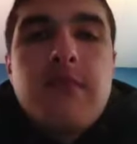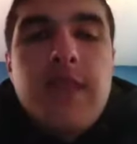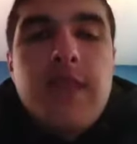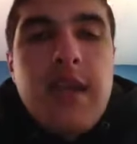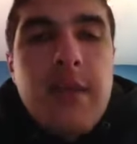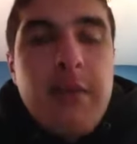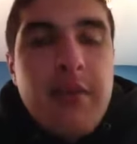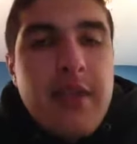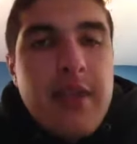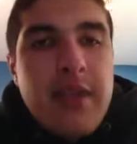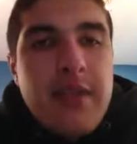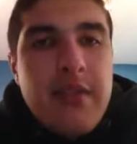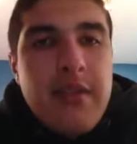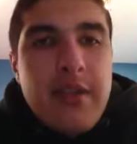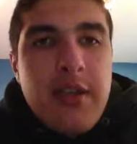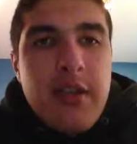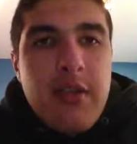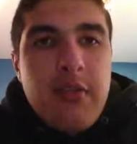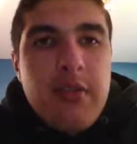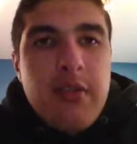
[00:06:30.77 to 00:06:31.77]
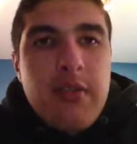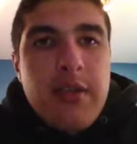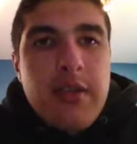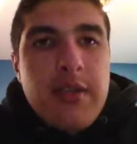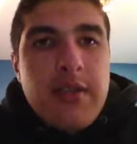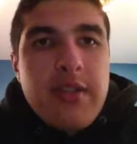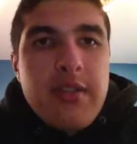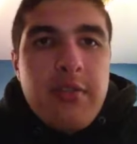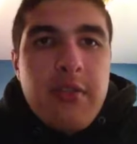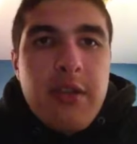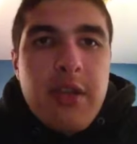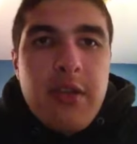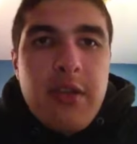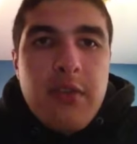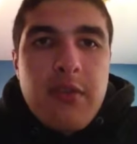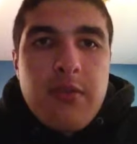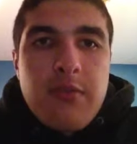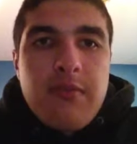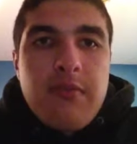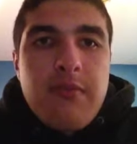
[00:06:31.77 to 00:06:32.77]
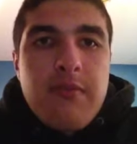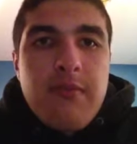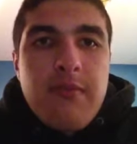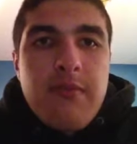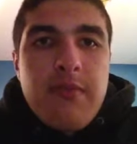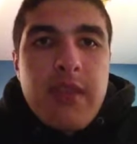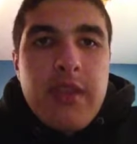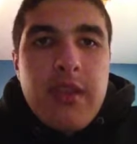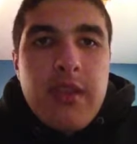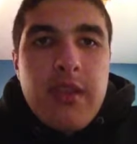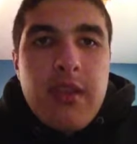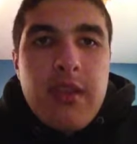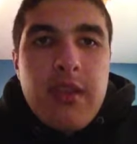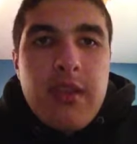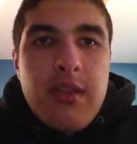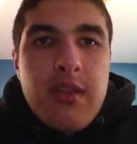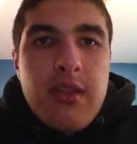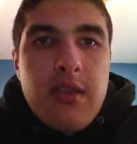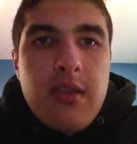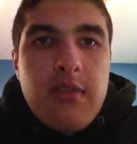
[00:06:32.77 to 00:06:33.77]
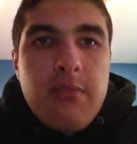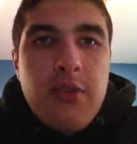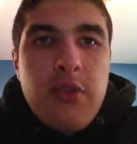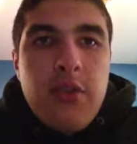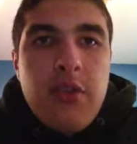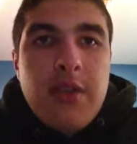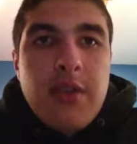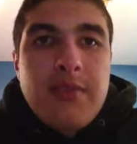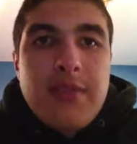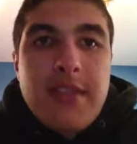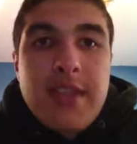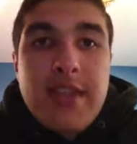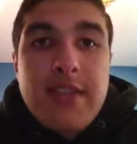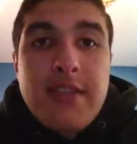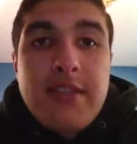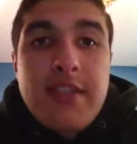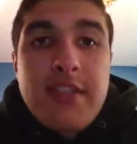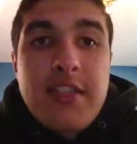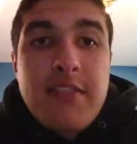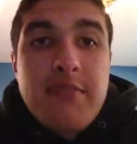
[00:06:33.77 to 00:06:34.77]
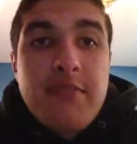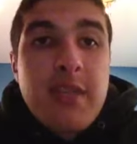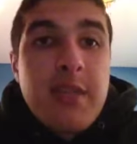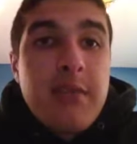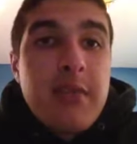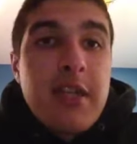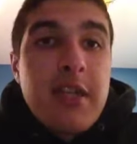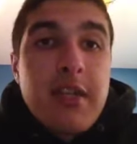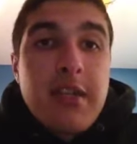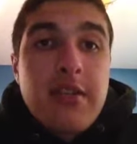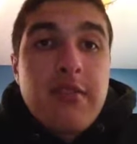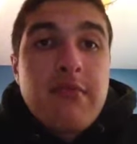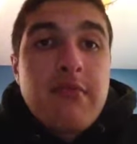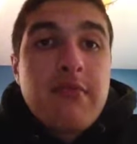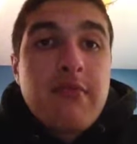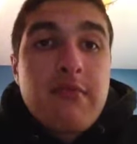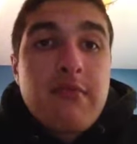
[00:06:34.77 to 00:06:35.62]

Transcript: I would need to go look at some of my old programs again and see if maybe I could